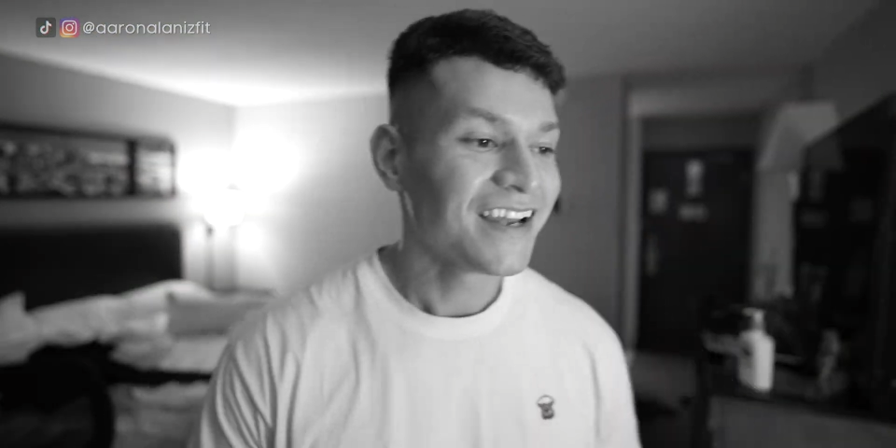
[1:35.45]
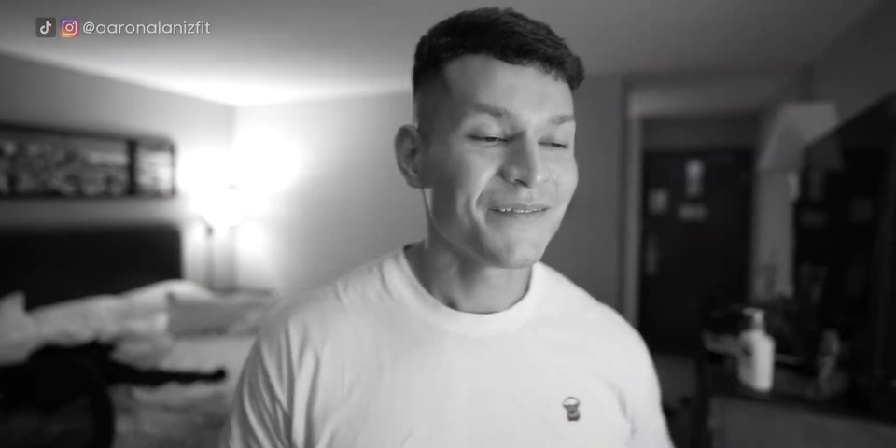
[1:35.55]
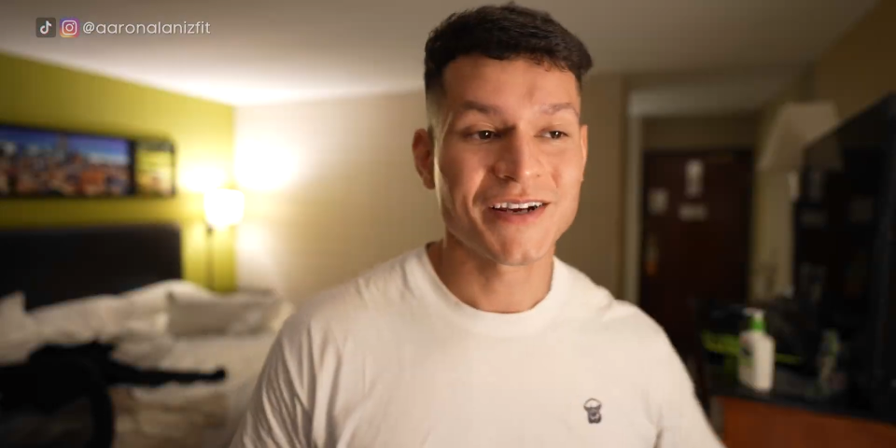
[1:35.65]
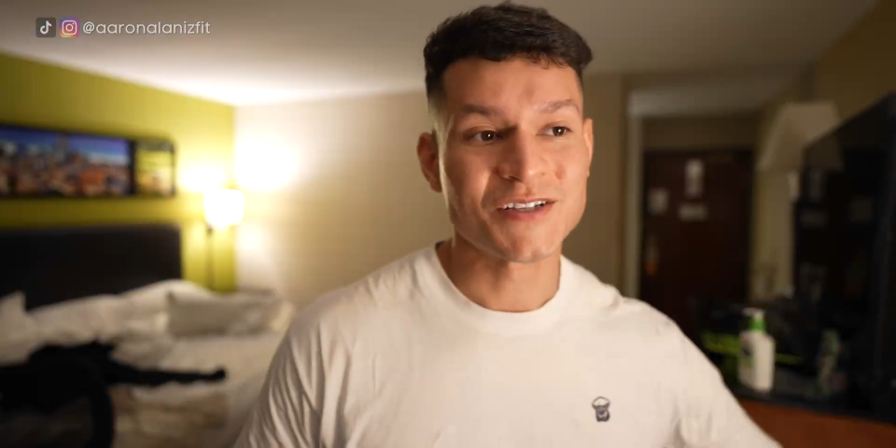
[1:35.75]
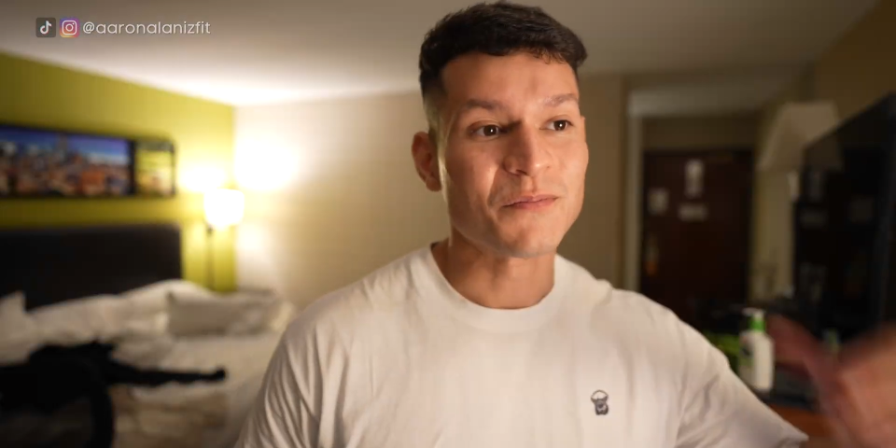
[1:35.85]

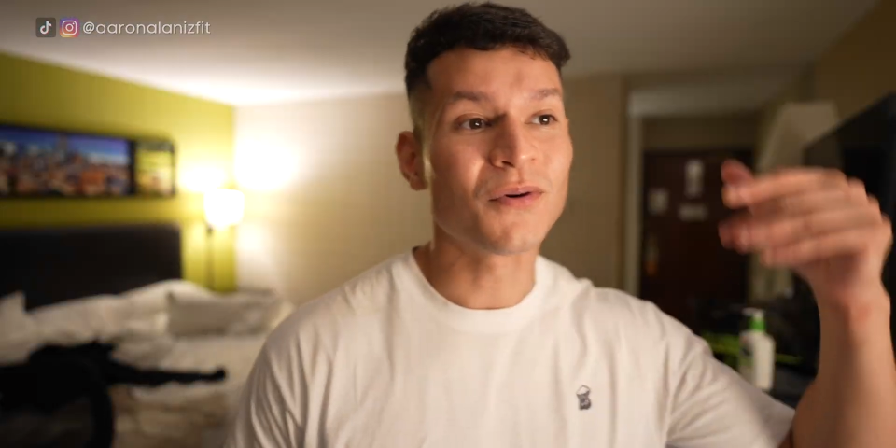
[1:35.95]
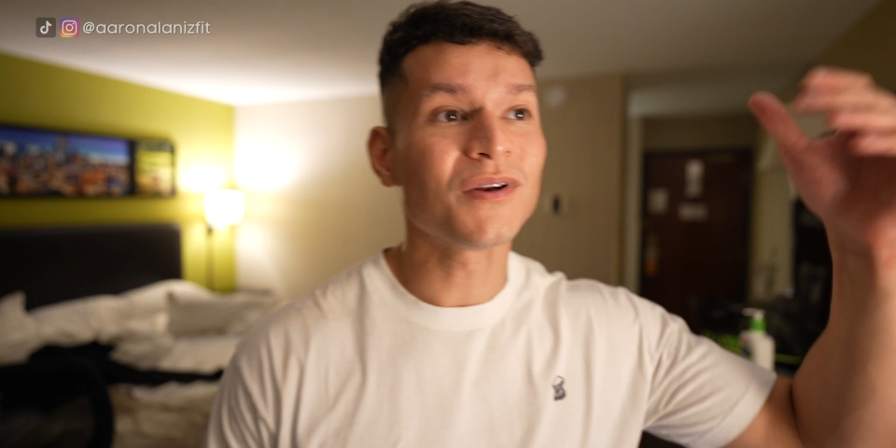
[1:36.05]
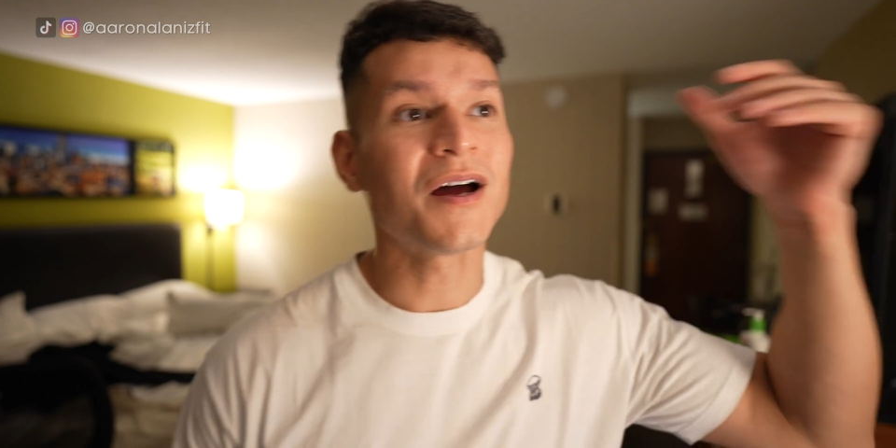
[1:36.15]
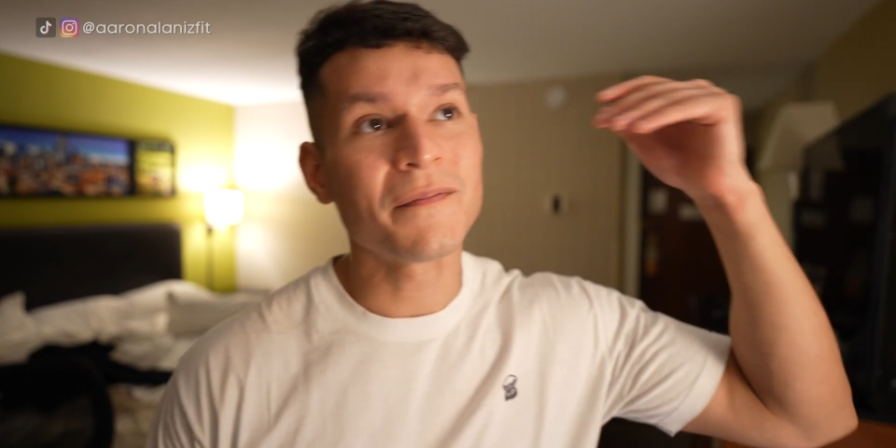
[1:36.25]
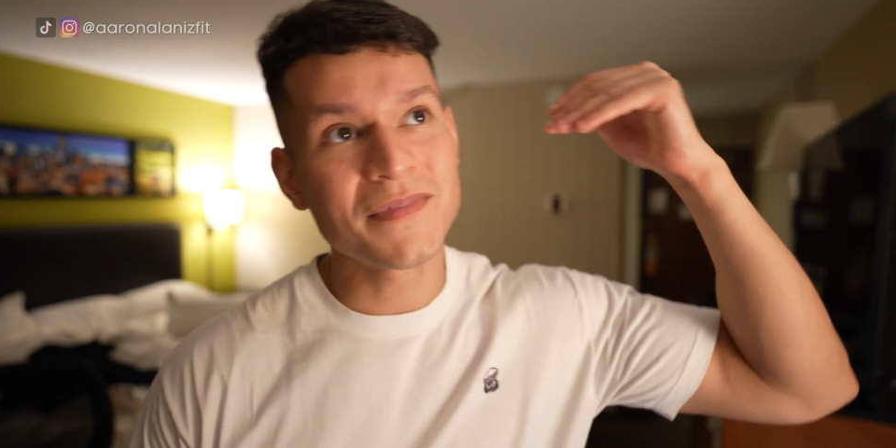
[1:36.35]
Because you pull
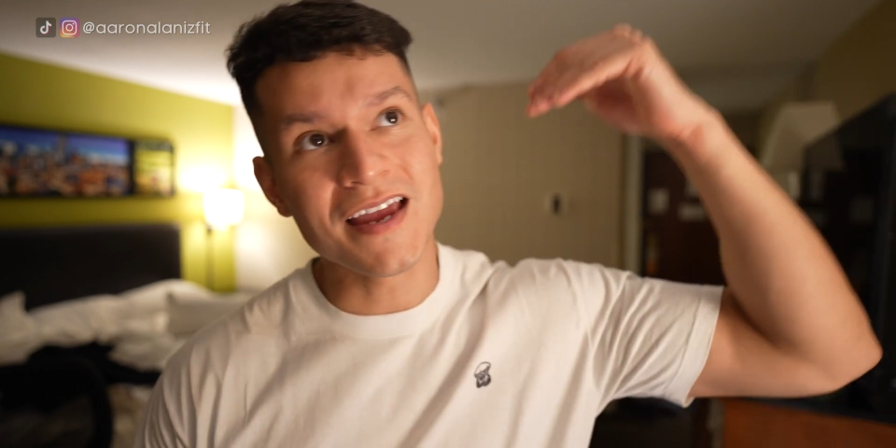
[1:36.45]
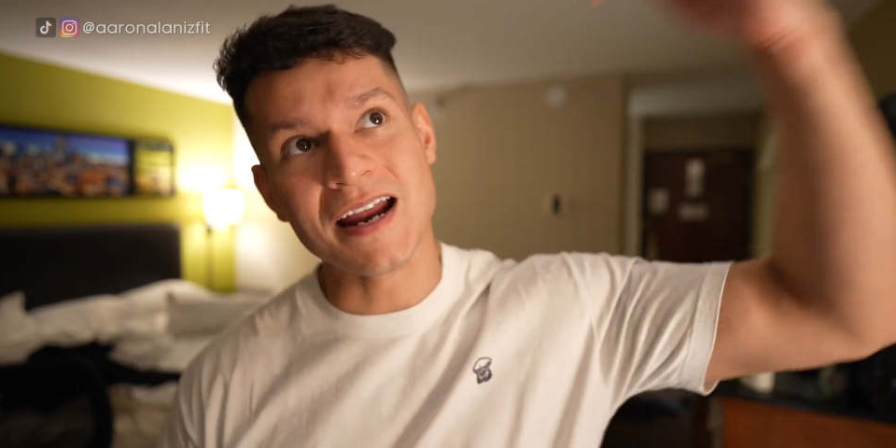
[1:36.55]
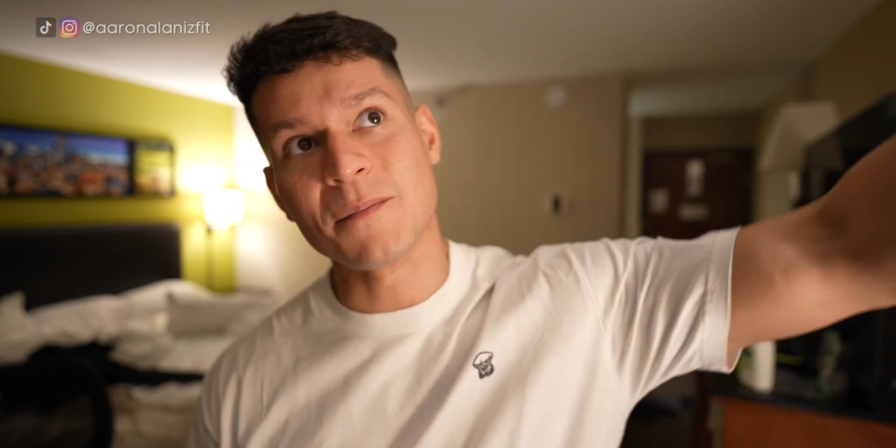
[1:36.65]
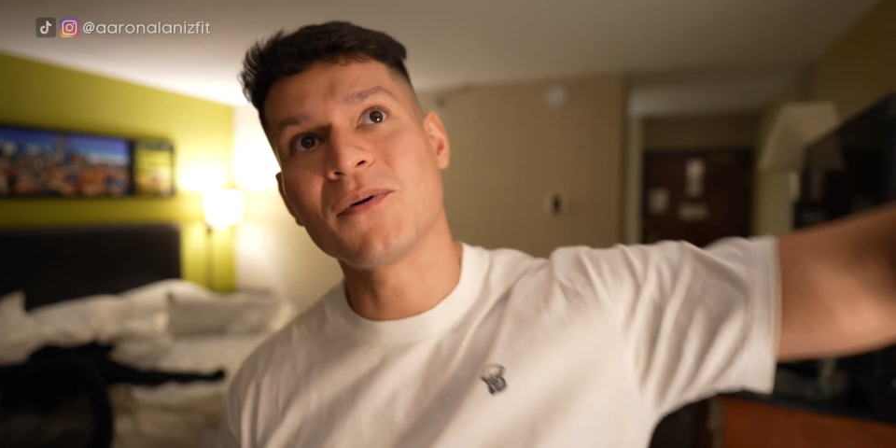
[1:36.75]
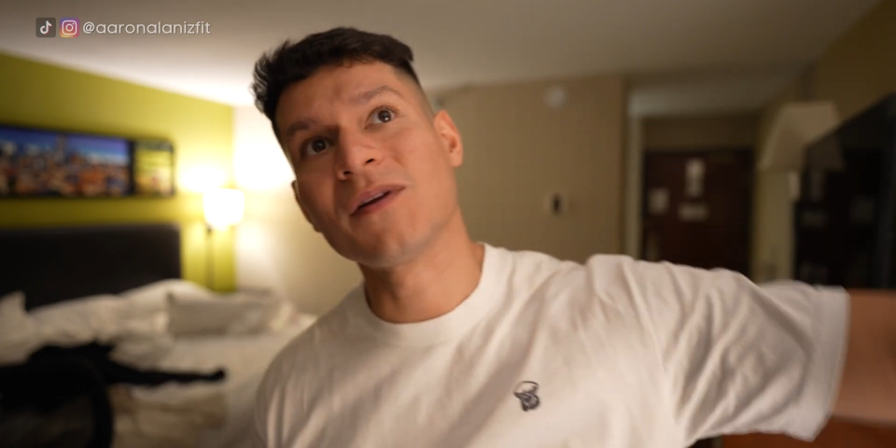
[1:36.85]
up, and
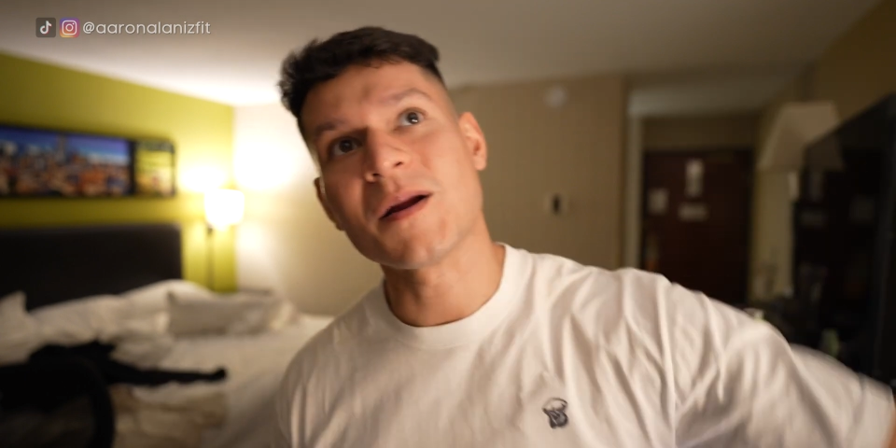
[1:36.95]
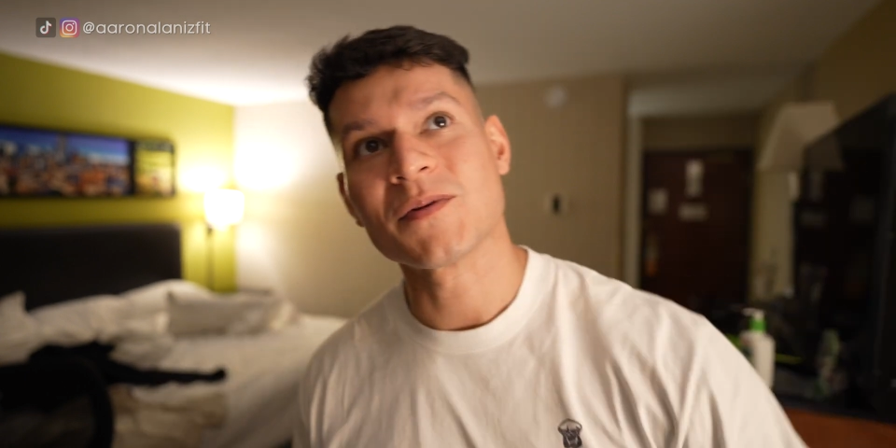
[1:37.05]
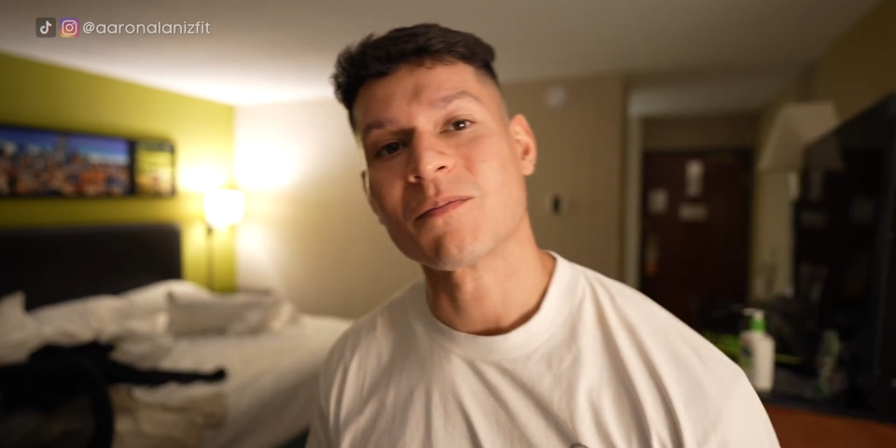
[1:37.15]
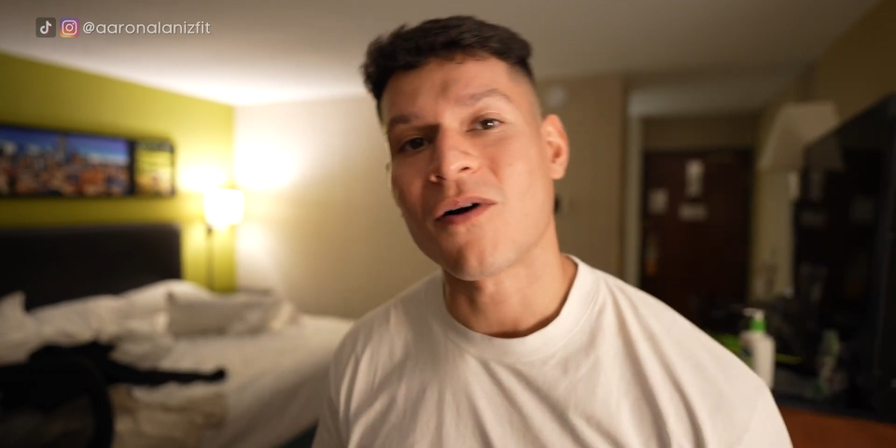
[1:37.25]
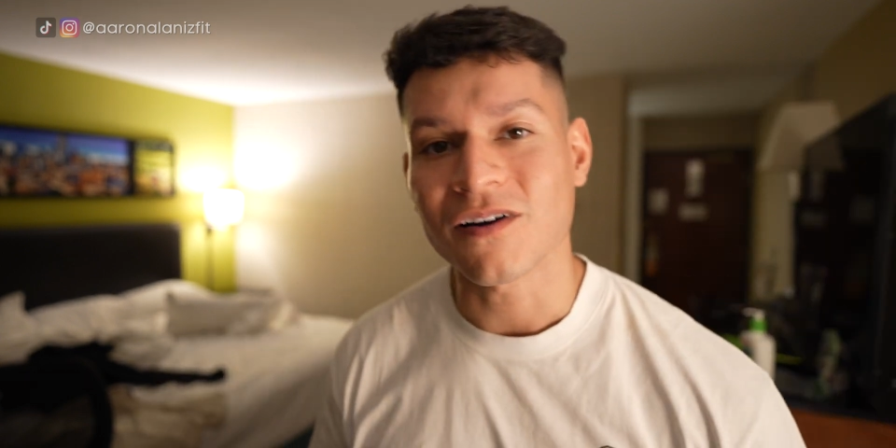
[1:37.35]
I'm pulling up in
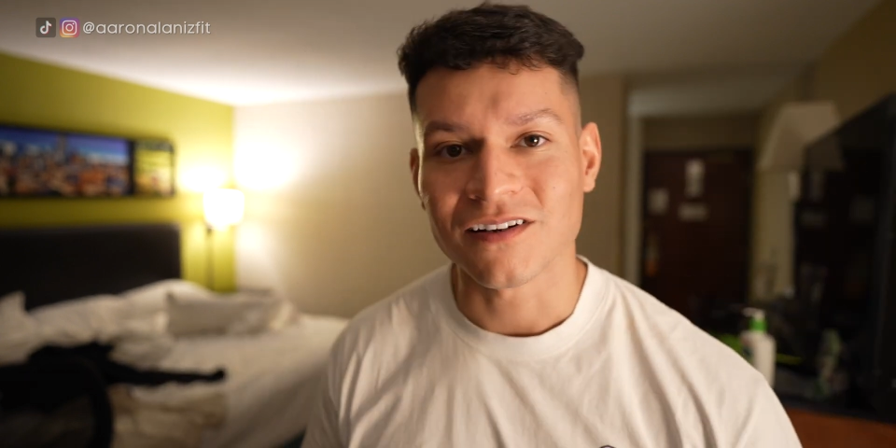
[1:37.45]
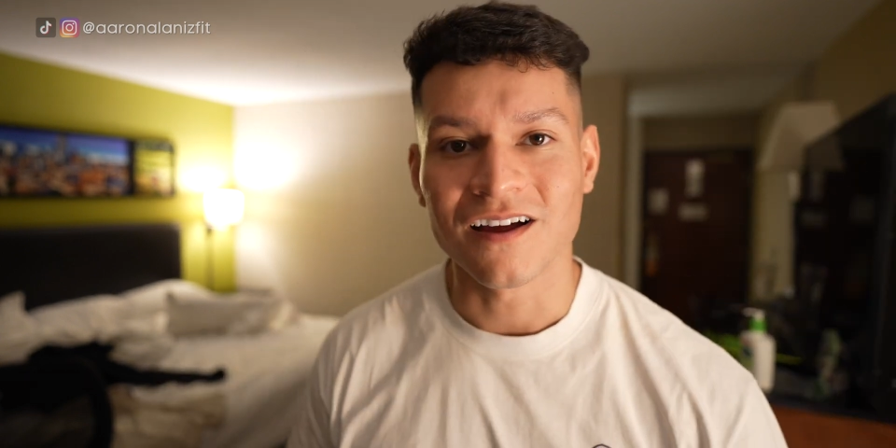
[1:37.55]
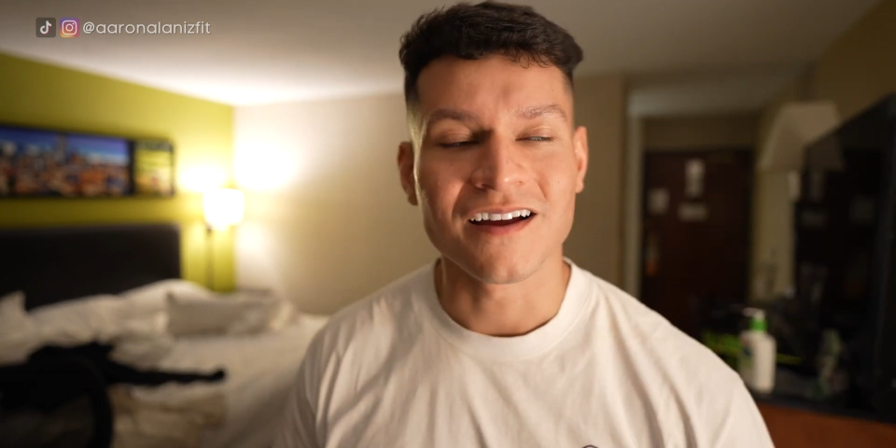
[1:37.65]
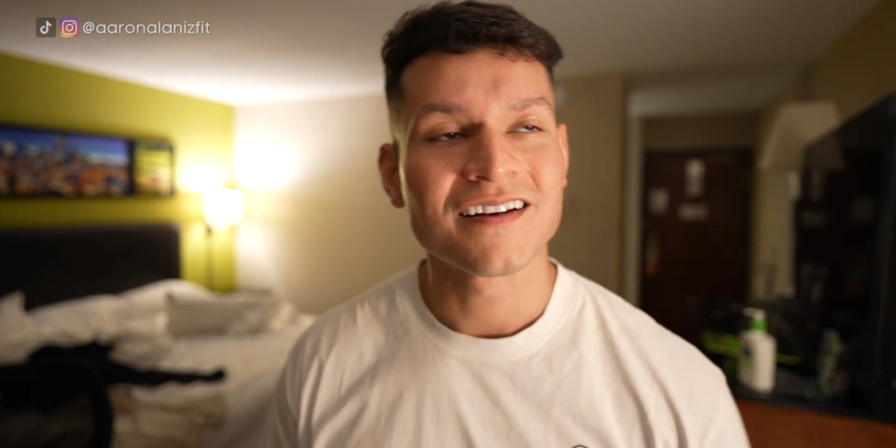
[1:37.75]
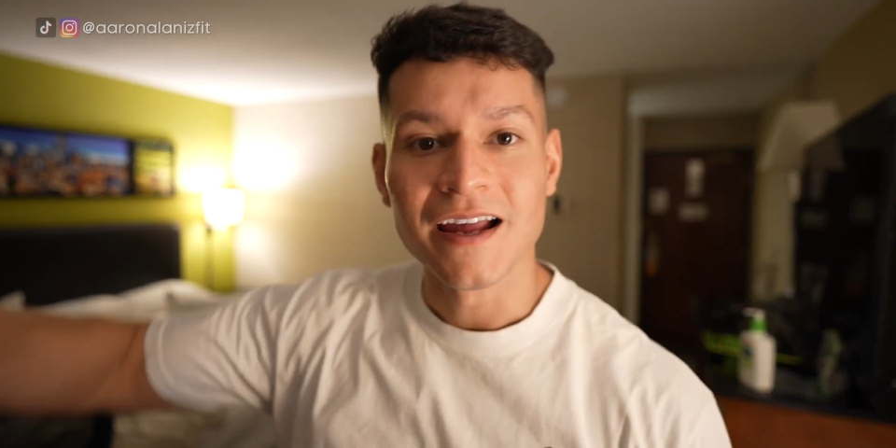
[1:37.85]
the parking lot.